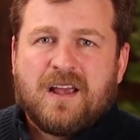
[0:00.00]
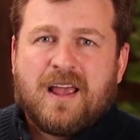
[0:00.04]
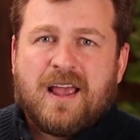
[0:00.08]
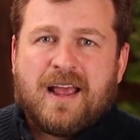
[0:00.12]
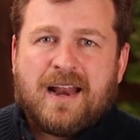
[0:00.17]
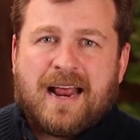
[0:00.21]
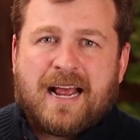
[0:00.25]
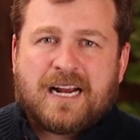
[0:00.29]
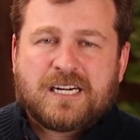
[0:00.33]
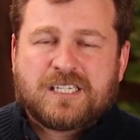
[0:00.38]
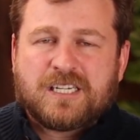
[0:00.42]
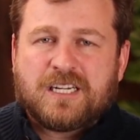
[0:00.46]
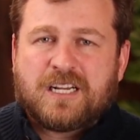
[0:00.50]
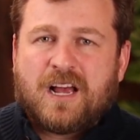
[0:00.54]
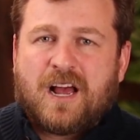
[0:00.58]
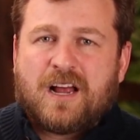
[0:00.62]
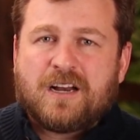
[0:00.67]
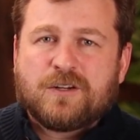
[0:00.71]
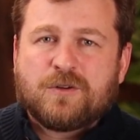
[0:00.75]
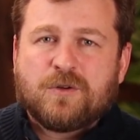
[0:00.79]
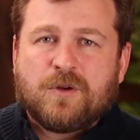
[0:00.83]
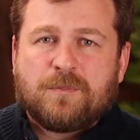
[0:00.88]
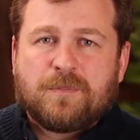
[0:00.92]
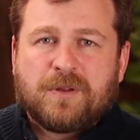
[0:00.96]
and actually
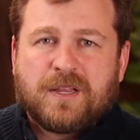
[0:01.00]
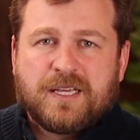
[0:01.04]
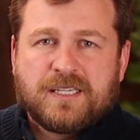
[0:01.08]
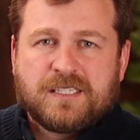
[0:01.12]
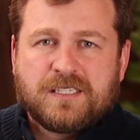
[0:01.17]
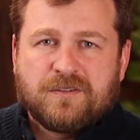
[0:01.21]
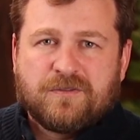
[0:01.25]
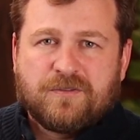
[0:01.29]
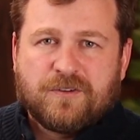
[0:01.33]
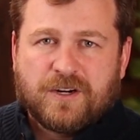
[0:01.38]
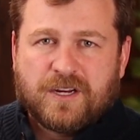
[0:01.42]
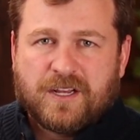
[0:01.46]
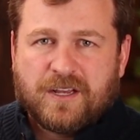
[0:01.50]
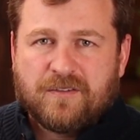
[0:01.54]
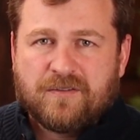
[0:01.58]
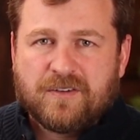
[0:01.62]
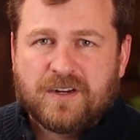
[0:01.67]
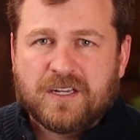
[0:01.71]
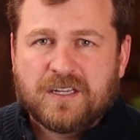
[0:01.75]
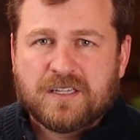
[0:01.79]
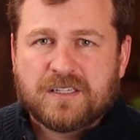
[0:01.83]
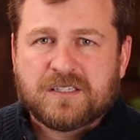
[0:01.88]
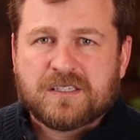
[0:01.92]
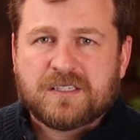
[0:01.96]
gotten to a place of
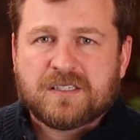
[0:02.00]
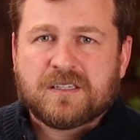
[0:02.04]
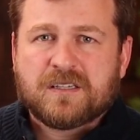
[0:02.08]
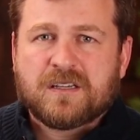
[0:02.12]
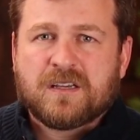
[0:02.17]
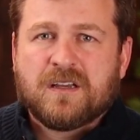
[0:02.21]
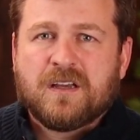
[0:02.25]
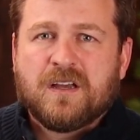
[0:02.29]
forgiveness.